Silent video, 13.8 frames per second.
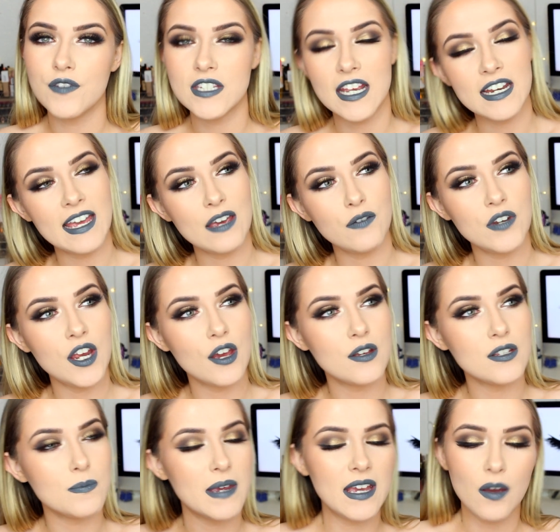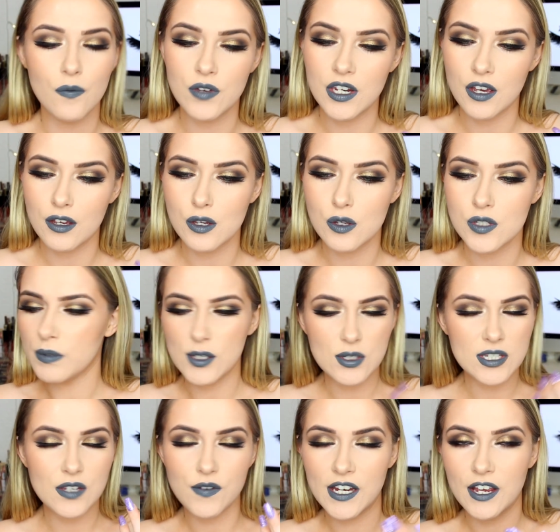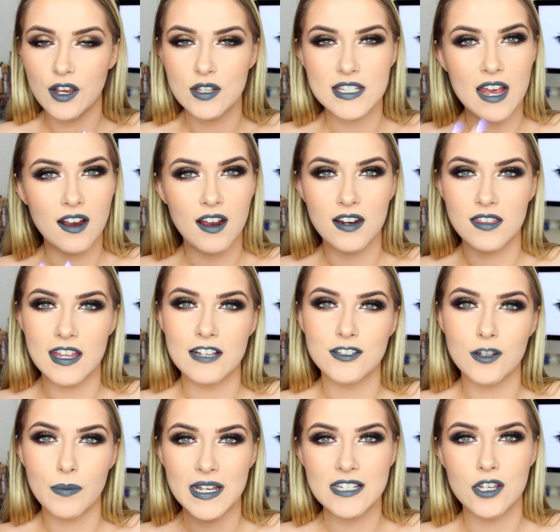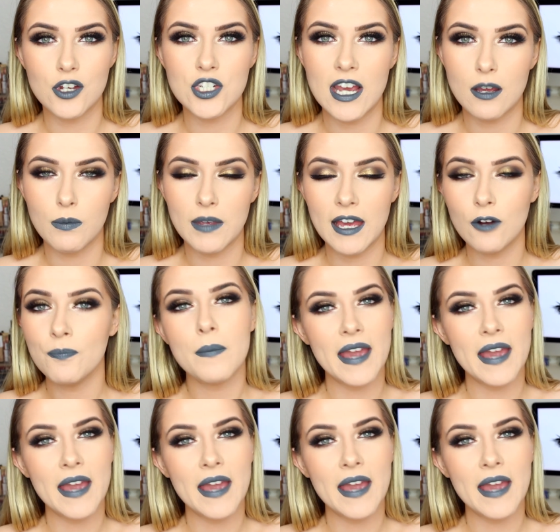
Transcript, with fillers: skincare videos, makeup videos, beauty videos, that kind of thing. So please go check me out.